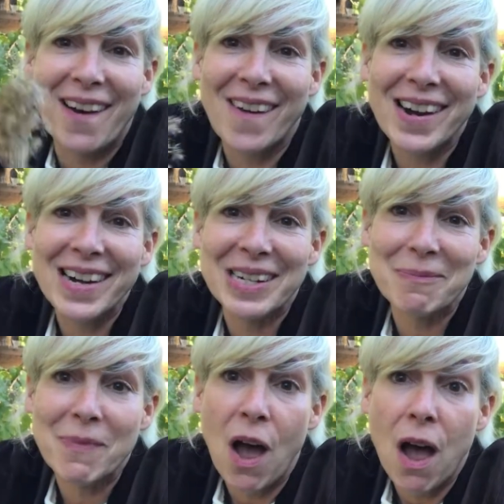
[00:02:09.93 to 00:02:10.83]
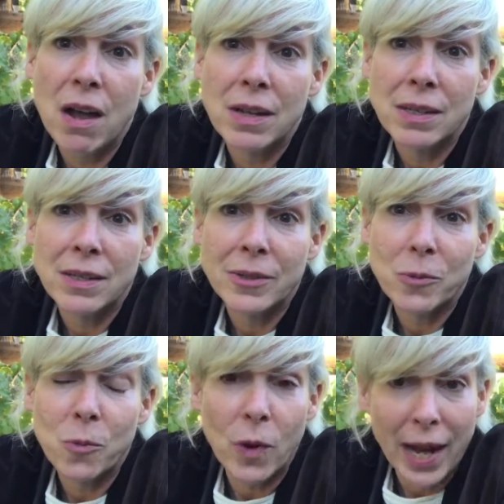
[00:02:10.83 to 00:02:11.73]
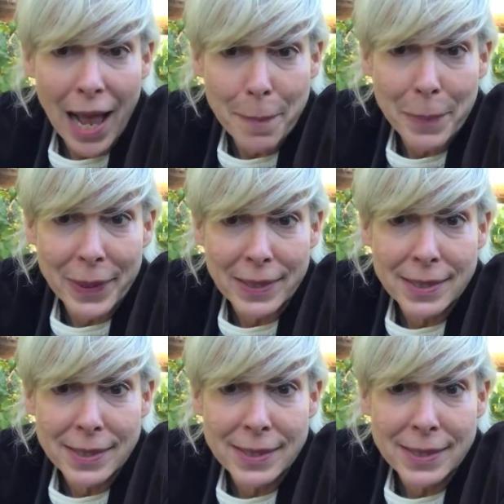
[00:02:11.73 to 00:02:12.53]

arm, what happens?